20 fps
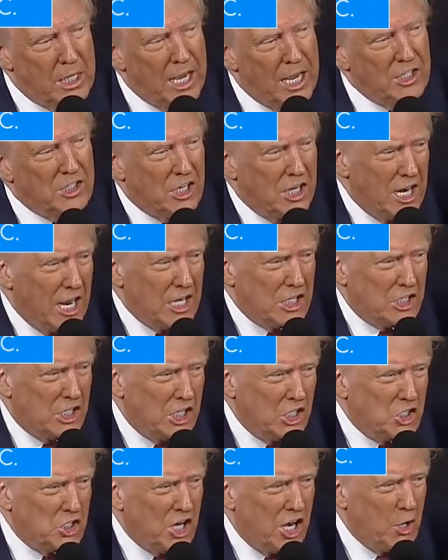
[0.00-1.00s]
And tonight,
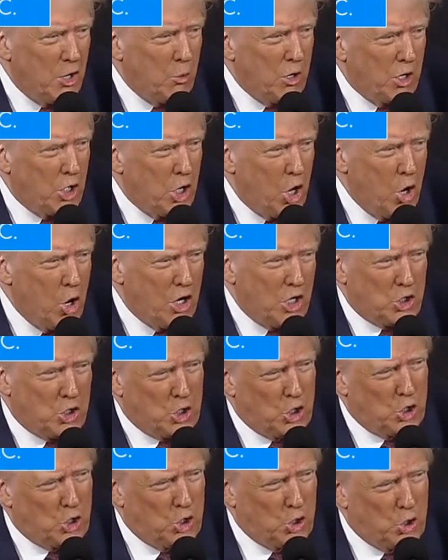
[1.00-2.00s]
DJ, we're going
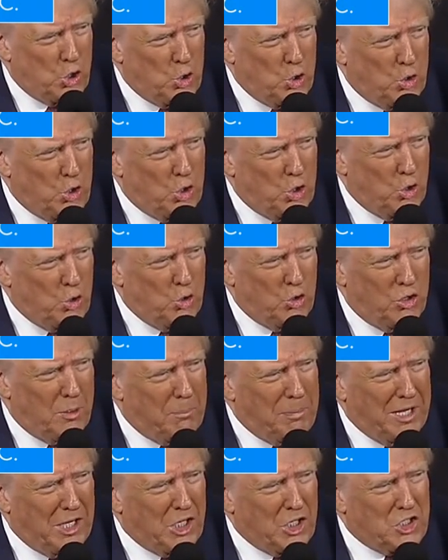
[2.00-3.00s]
to do you the
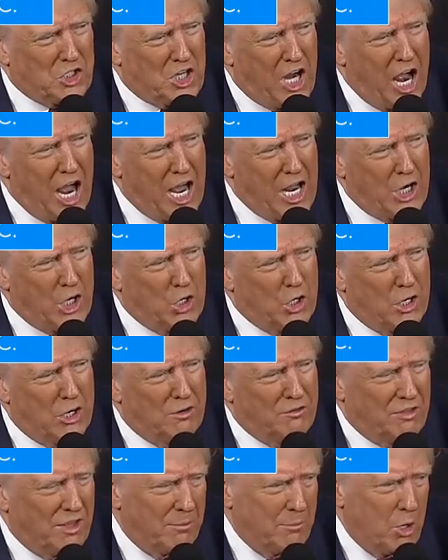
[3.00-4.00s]
biggest honor
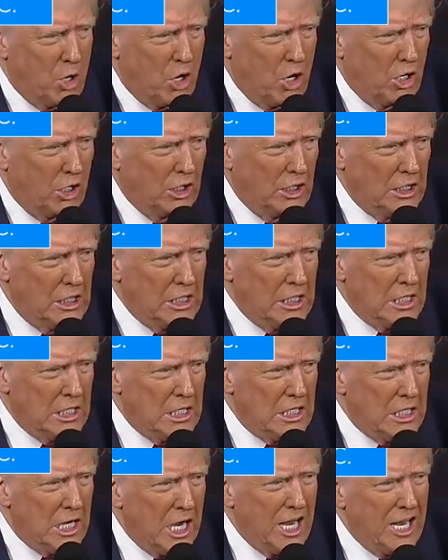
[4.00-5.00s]
of them all.
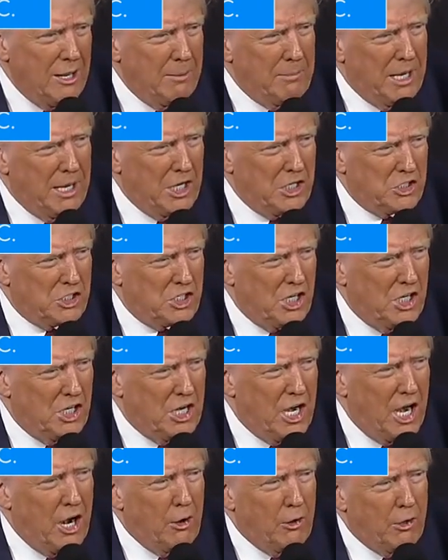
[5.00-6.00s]
I am asking
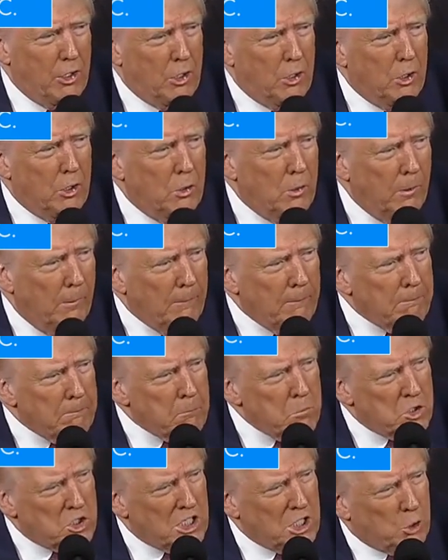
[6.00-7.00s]
our new
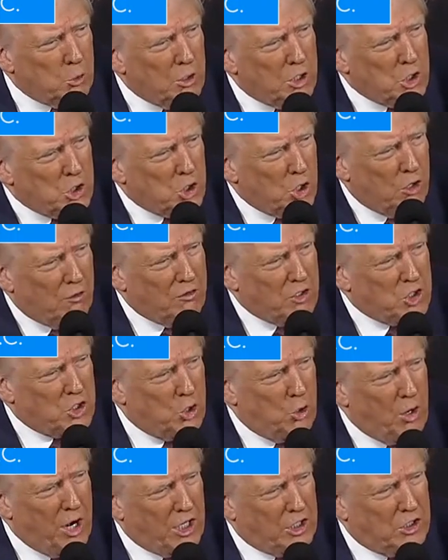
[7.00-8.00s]
Secret Service
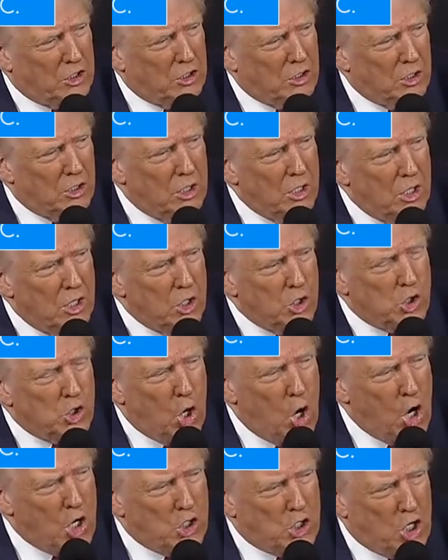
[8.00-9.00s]
Director,
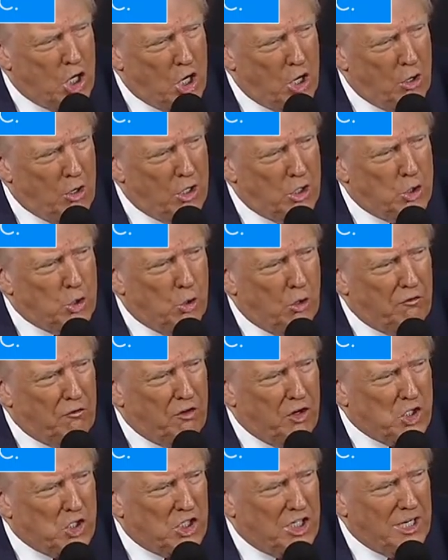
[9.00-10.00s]
Sean Curran, to
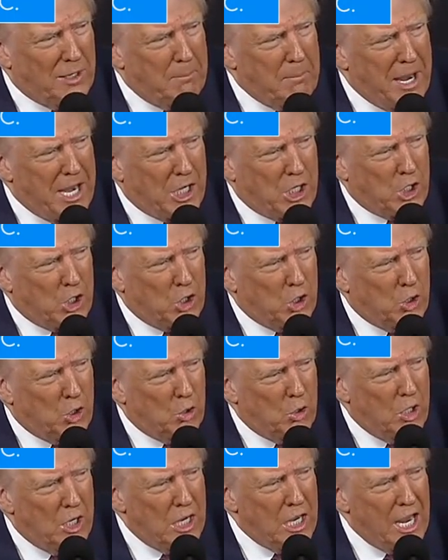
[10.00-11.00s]
officially make
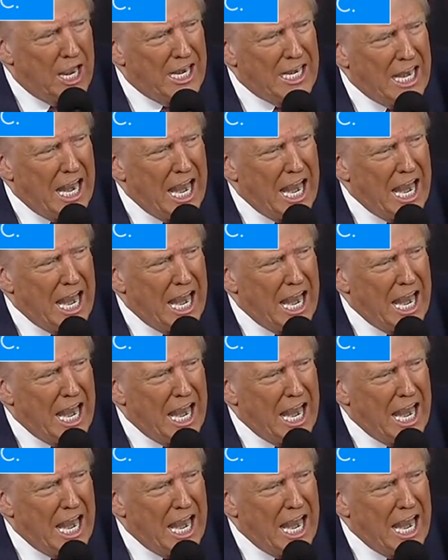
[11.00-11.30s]
you an